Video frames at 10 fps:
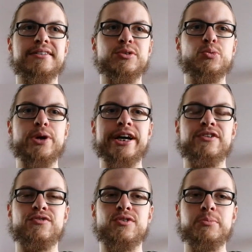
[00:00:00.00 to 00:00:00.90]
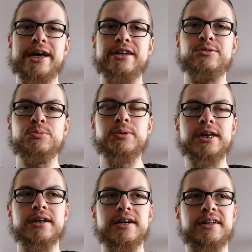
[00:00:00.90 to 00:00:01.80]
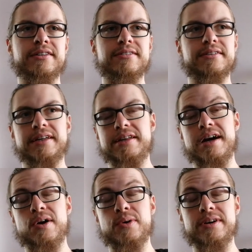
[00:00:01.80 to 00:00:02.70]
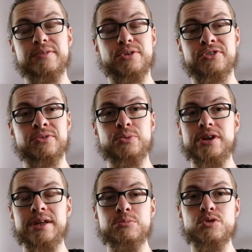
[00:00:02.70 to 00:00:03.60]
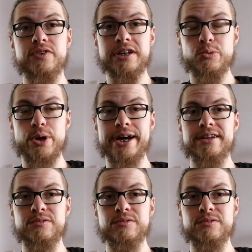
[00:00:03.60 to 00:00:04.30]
the weight from A to B, and now it wasn't really moving the weight,